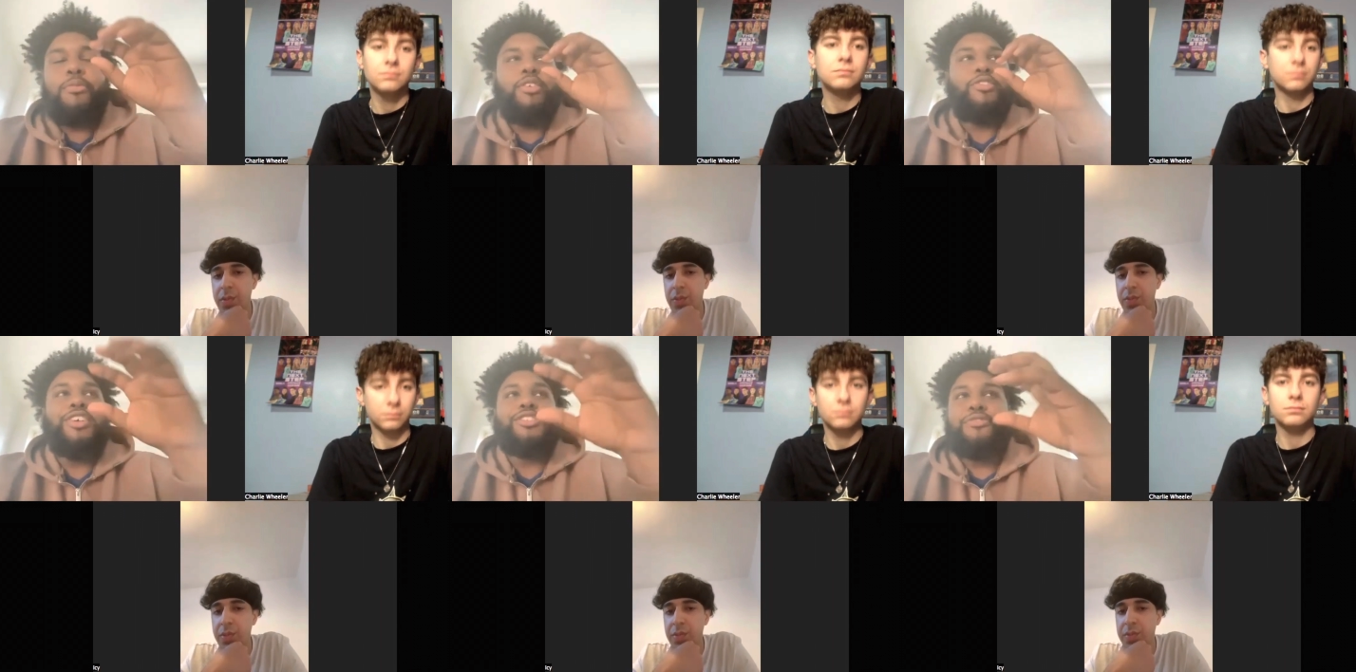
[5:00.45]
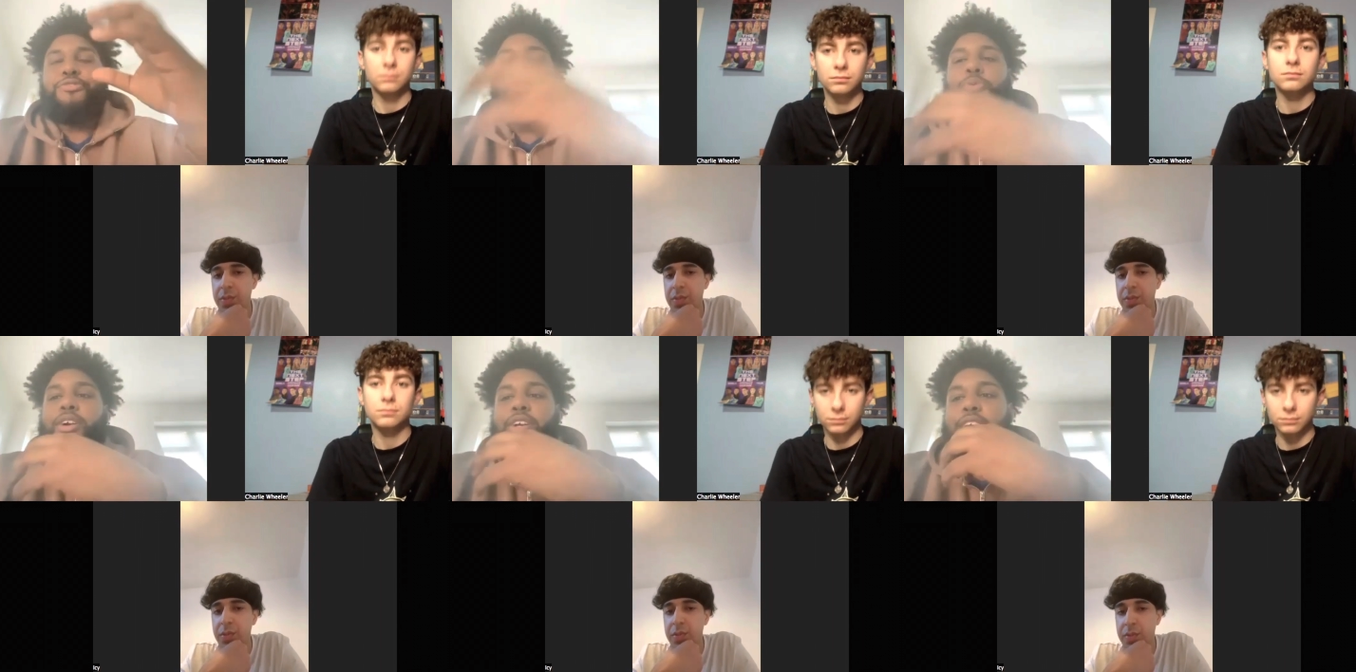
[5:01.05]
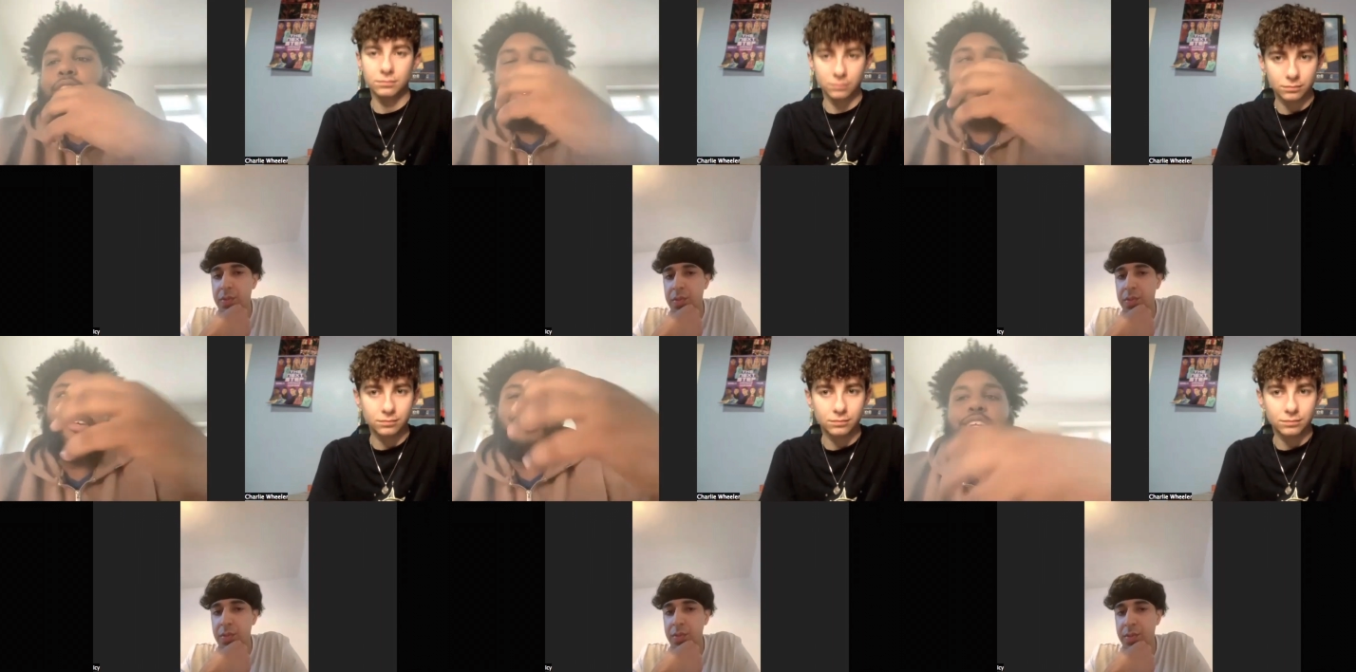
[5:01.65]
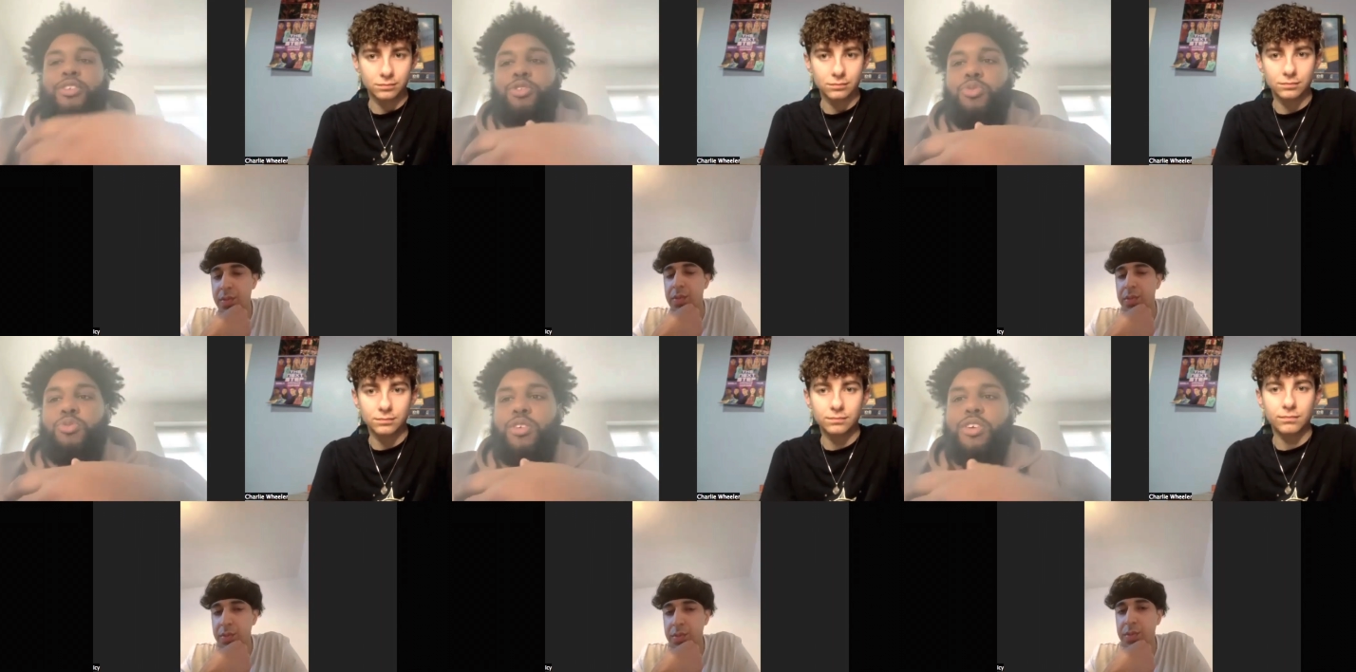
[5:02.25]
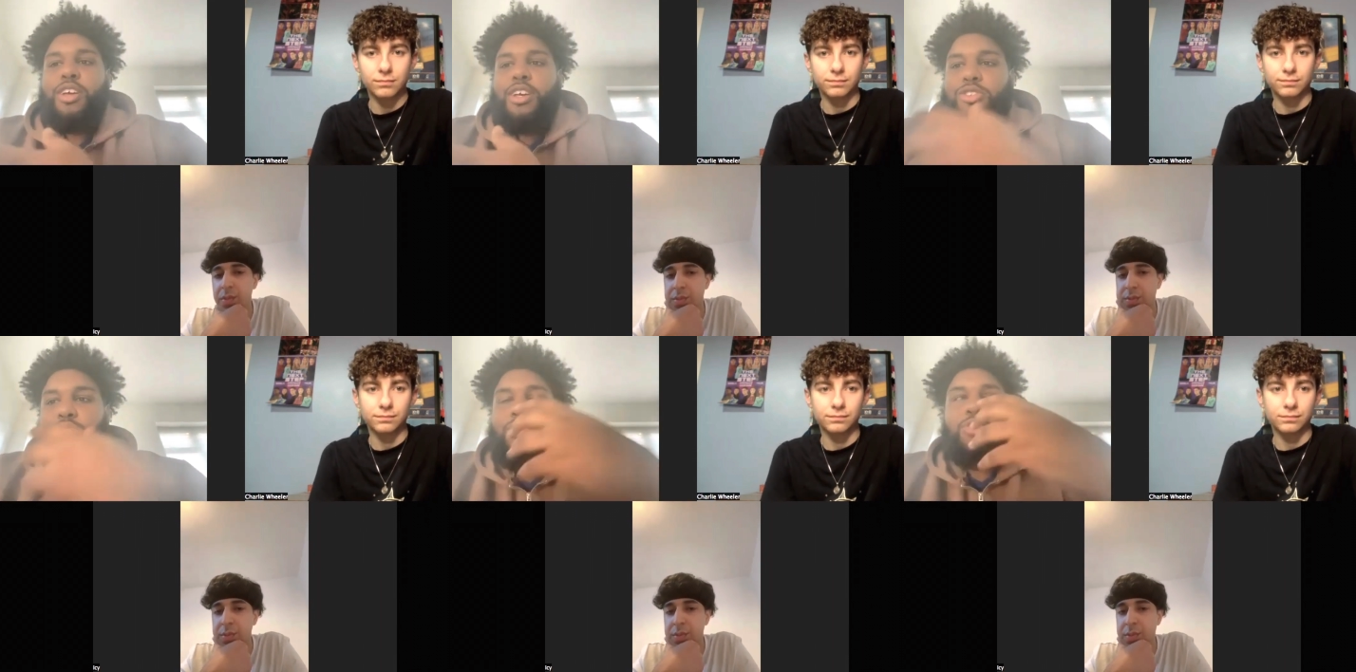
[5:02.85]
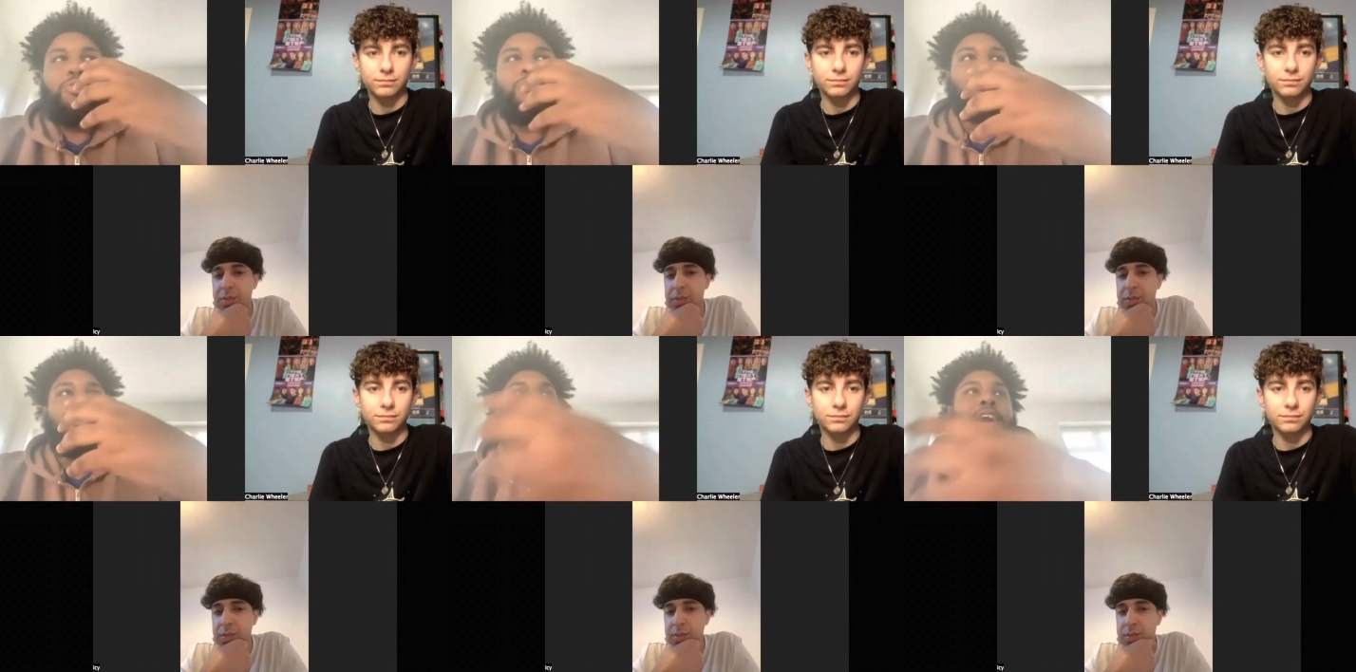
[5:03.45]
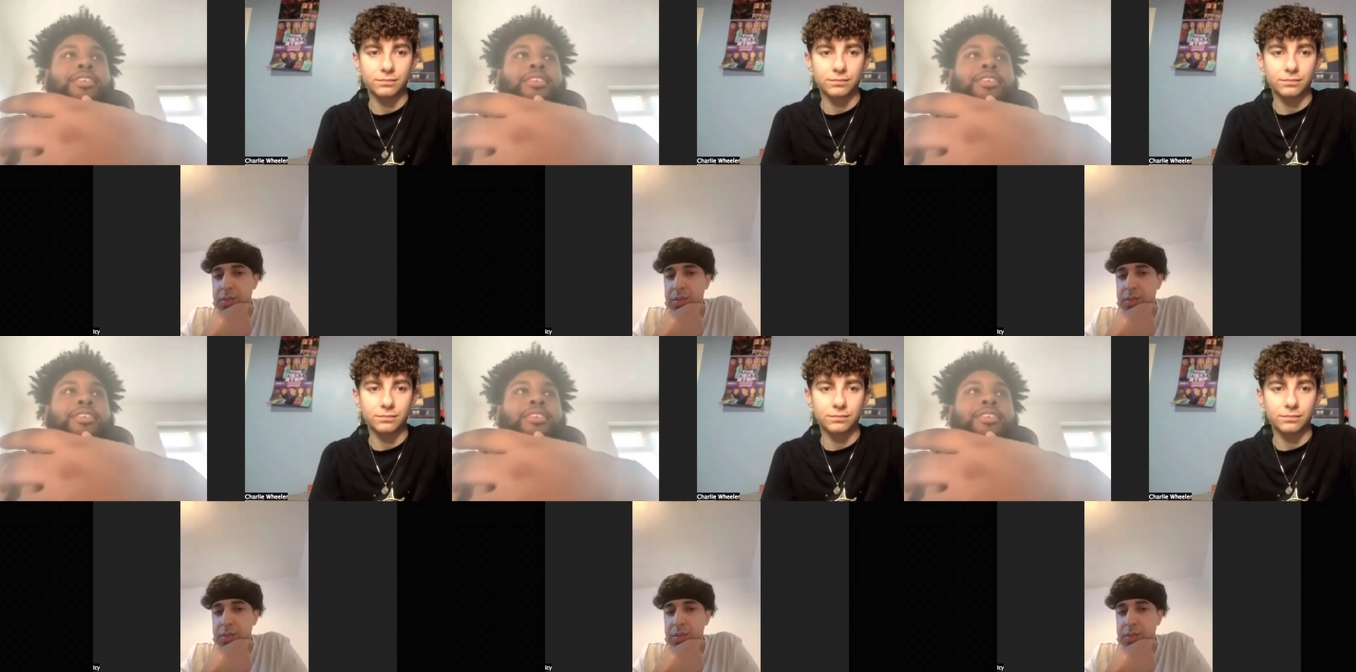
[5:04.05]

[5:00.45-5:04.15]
Speaker 1: crazy footwork I mean, technical. So that